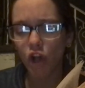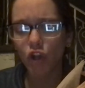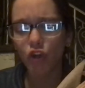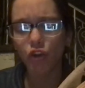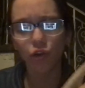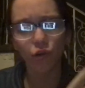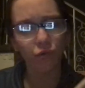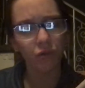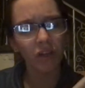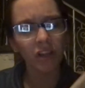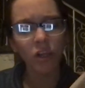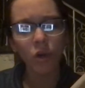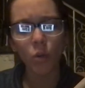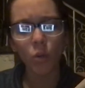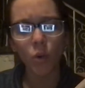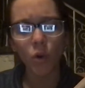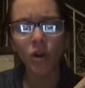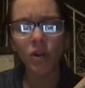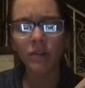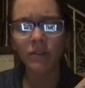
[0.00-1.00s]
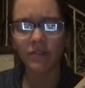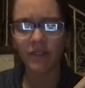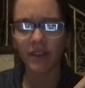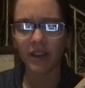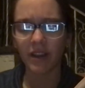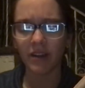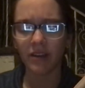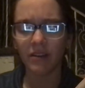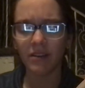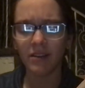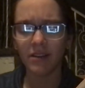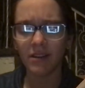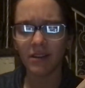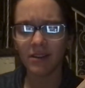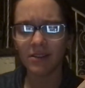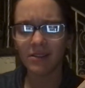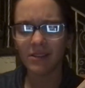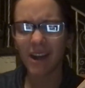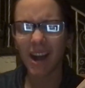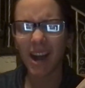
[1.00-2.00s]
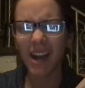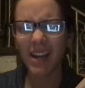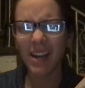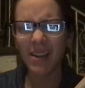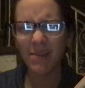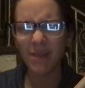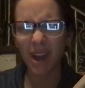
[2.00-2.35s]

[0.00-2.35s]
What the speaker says: Guerrilla warfare, hiding